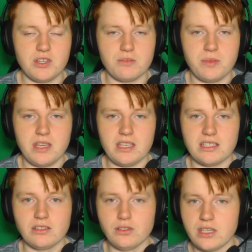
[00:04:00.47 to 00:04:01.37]
Mitchell
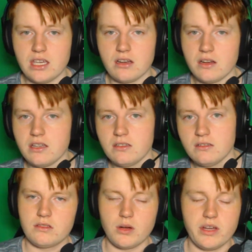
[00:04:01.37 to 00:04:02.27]
Pearce and Luke Keary.
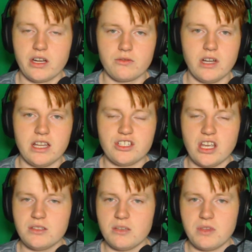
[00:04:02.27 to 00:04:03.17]
Throw in a Ryan
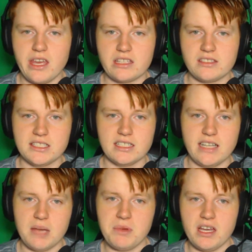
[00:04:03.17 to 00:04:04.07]
James up against
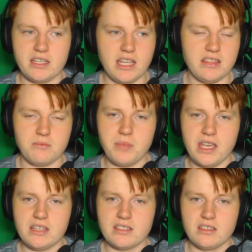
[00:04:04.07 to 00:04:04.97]
Dylan Napa, a Nathan
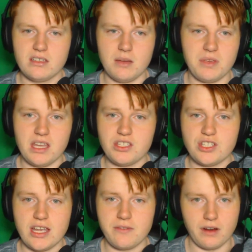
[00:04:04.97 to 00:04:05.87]
Peets up
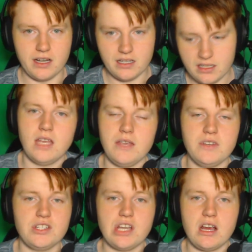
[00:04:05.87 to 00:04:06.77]
against Jake Friend.
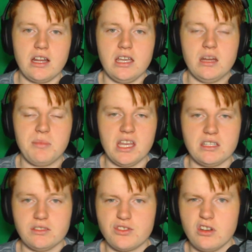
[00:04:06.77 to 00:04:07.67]
Even a Jared Hayne up
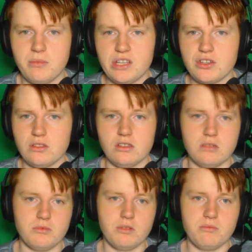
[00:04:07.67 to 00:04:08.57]
against Latrell Mitchell
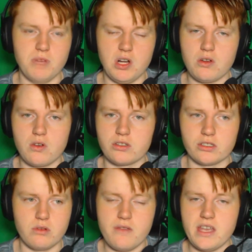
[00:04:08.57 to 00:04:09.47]
or Michael
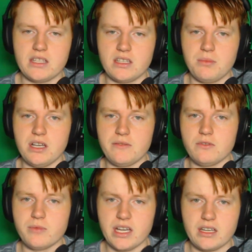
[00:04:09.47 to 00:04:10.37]
Gordon or whoever ends up playing
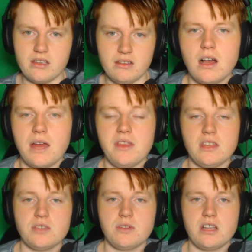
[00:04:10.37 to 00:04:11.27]
fullback. I
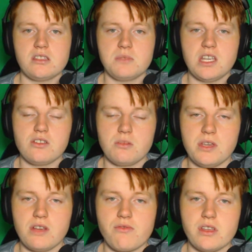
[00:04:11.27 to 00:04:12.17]
think this one has the potential
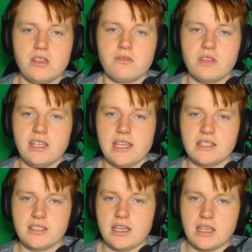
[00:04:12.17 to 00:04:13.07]
to be a really, really
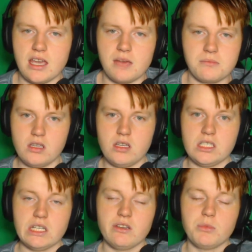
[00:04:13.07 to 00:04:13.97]
entertaining game.
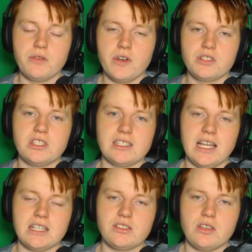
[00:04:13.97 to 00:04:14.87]
Now we move on to the
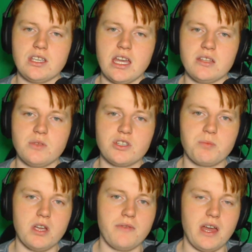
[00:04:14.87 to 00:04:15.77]
last two games,
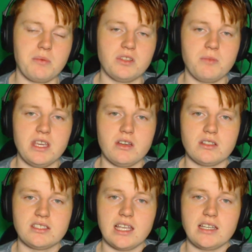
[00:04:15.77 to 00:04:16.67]
which both happen to be
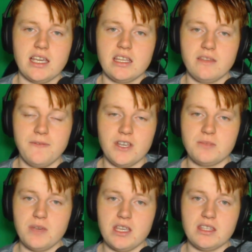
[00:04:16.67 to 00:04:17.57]
on Sunday. The
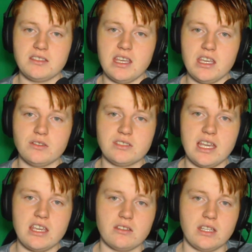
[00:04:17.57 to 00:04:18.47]
first being the Sea Eagles
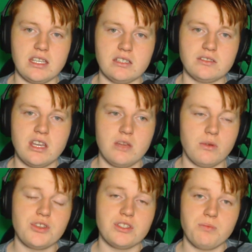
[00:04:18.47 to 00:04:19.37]
taking on the Eels,
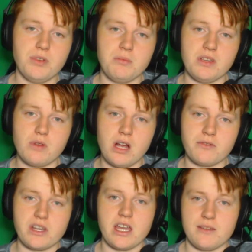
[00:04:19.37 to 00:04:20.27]
which is a pretty big
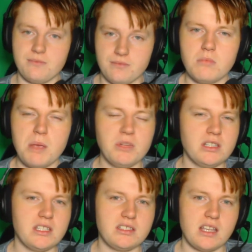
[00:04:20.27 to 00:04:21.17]
rivalry game. Maybe
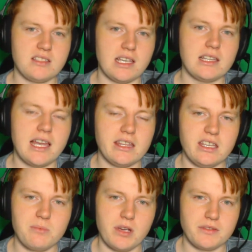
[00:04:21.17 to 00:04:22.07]
not in the sense that
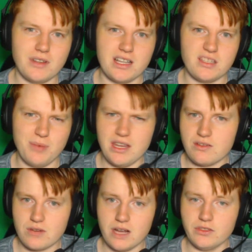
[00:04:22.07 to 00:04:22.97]
lately both sides have
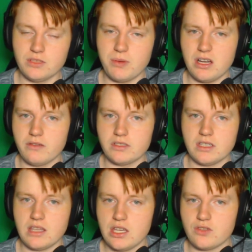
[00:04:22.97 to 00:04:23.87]
been rivals, but
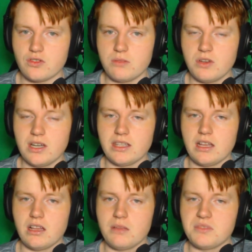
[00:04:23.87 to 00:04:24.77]
obviously the history behind
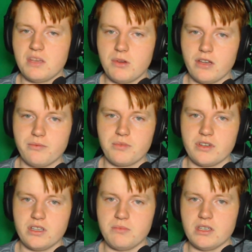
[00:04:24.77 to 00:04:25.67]
the clubs, they're both
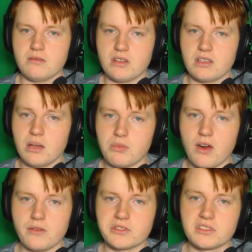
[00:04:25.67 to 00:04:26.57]
pretty big club
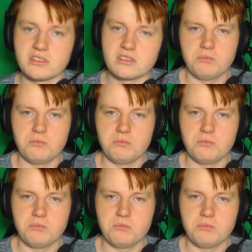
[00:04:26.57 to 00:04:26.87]
rivals.